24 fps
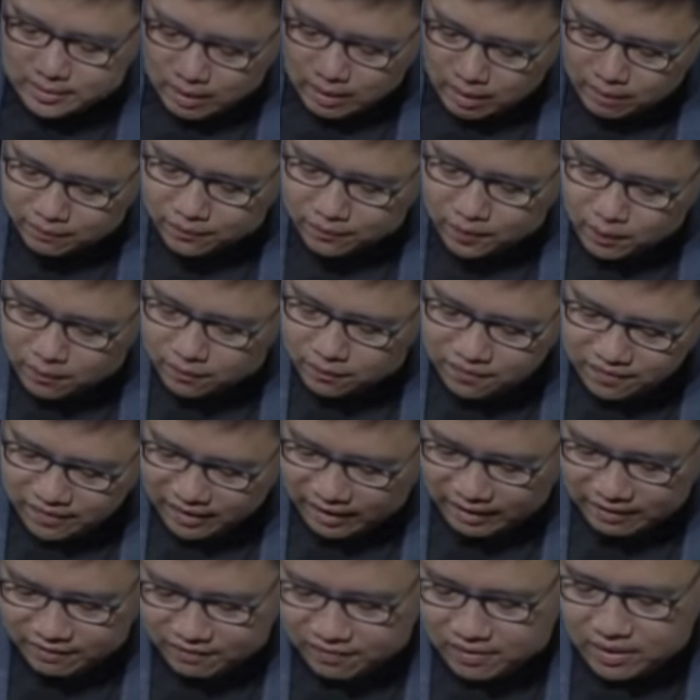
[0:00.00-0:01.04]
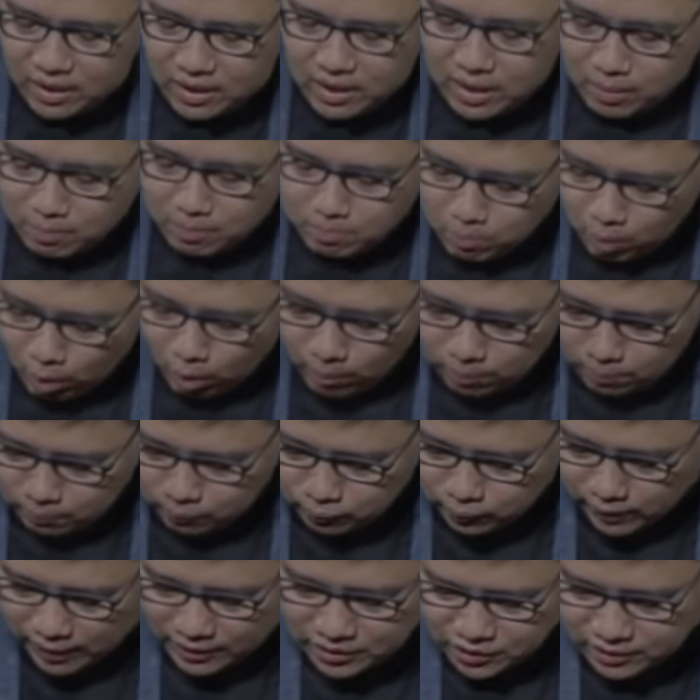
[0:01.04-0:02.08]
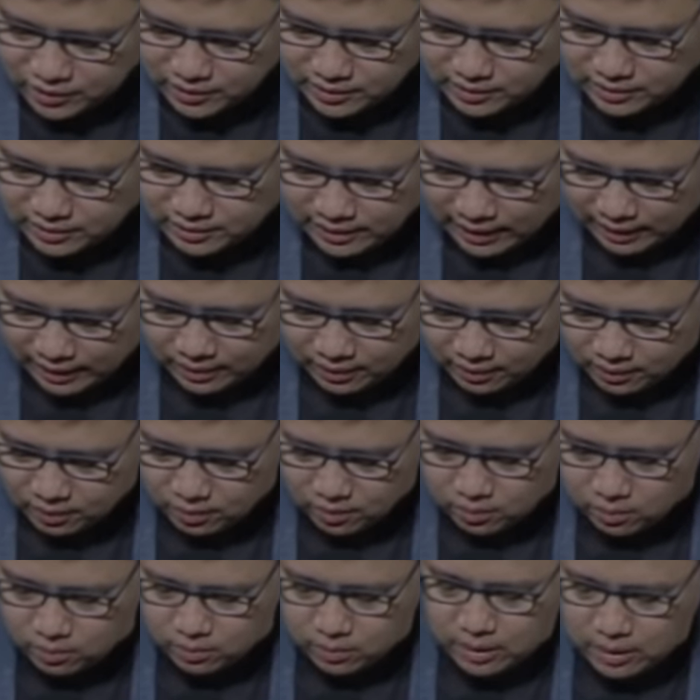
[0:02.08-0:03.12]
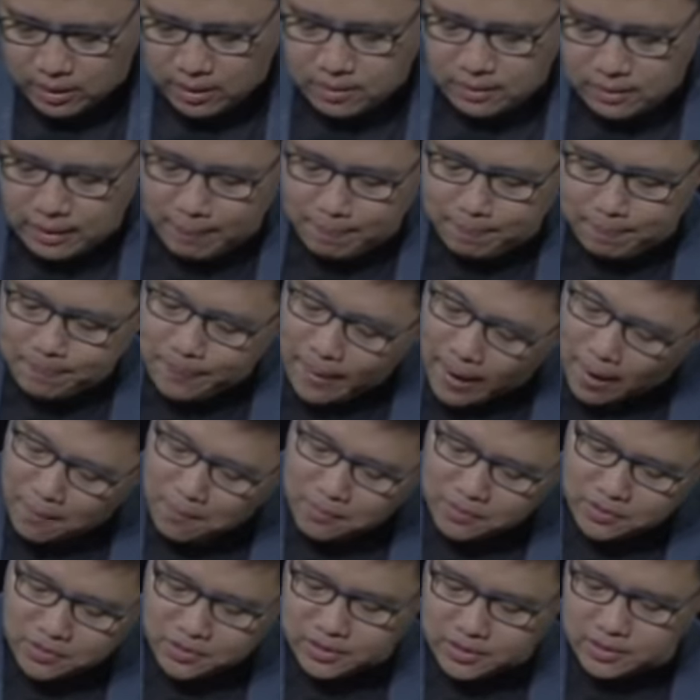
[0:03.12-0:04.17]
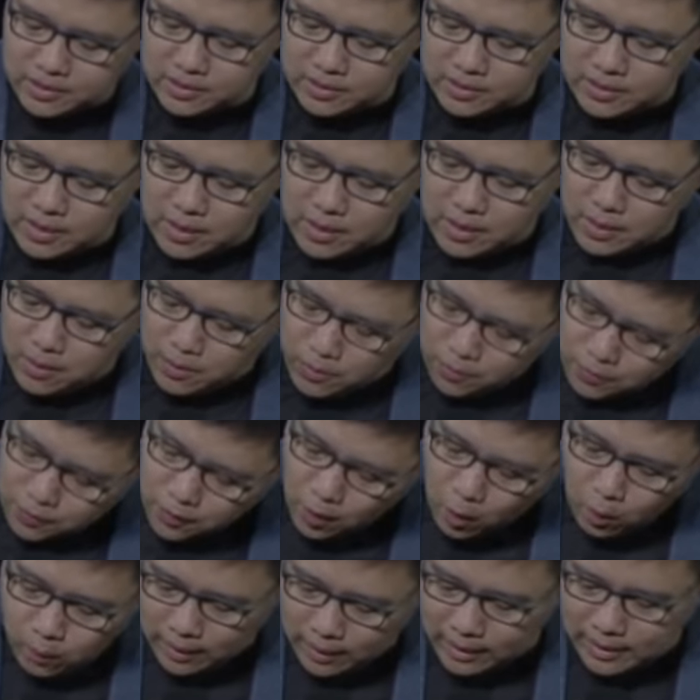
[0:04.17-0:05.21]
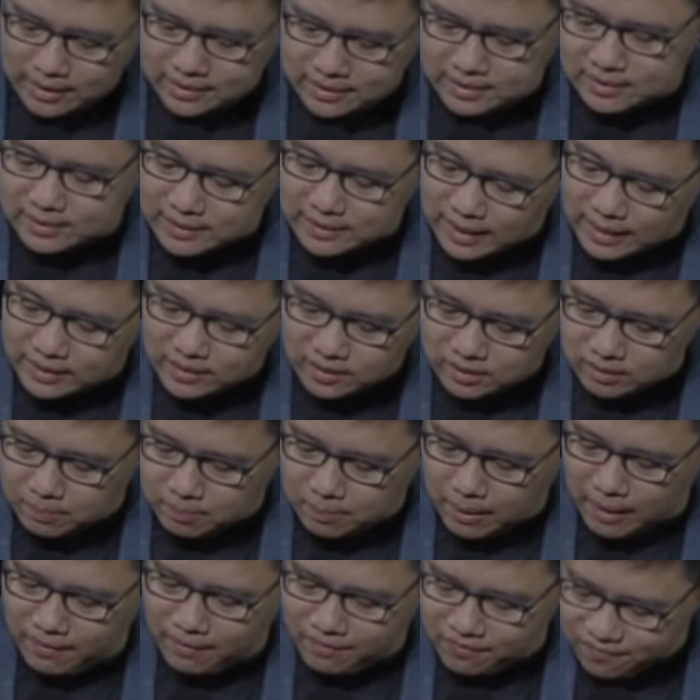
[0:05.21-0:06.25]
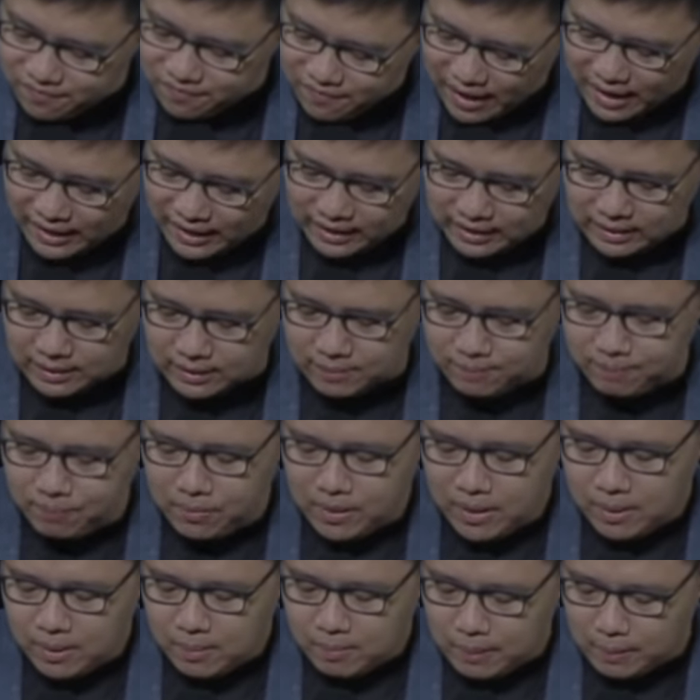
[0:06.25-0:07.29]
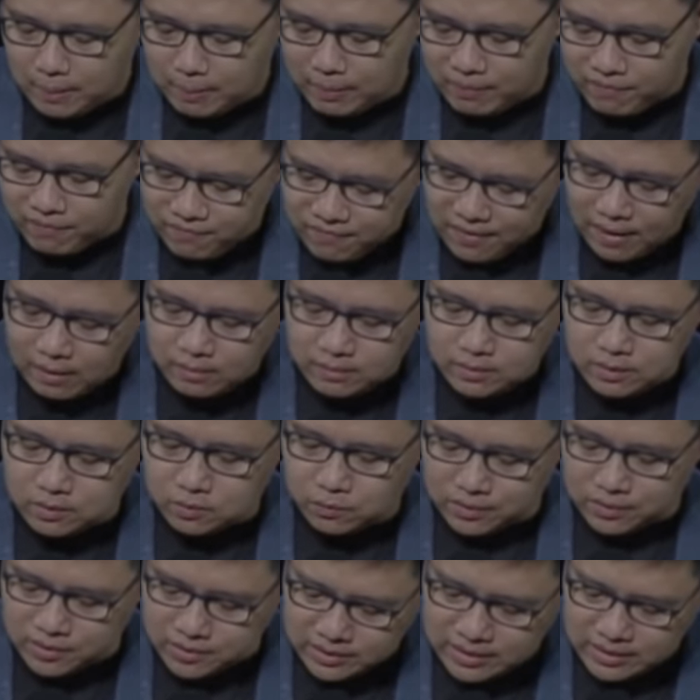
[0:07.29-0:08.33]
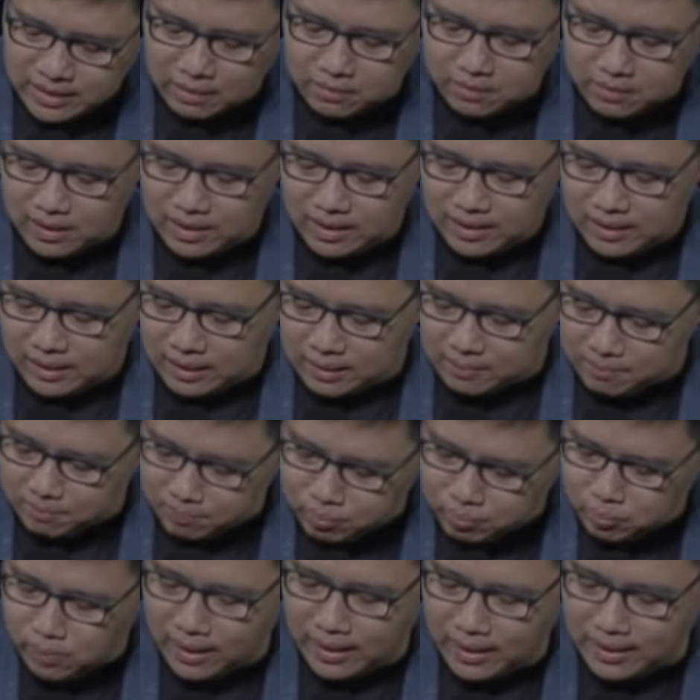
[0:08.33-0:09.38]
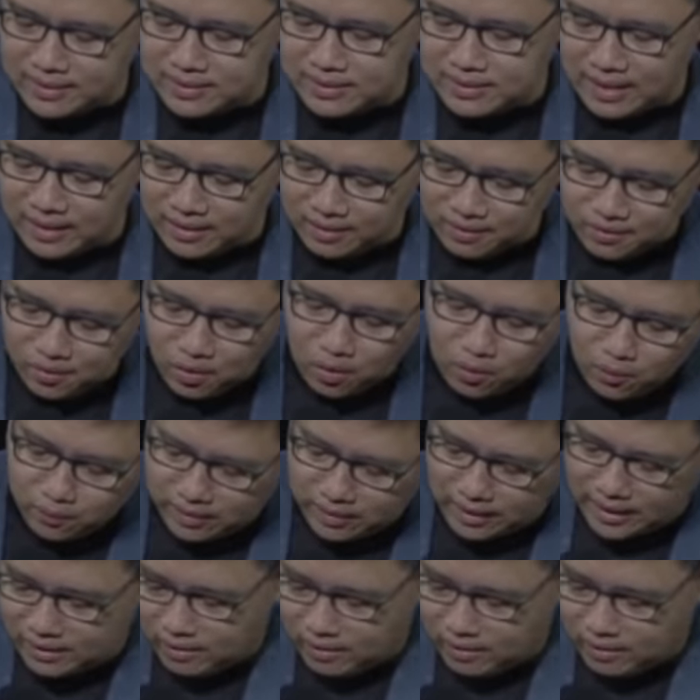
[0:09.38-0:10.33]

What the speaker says: of your faith, more precious than gold, that perishes though it is tested by fire, may be found to result in praise and glory and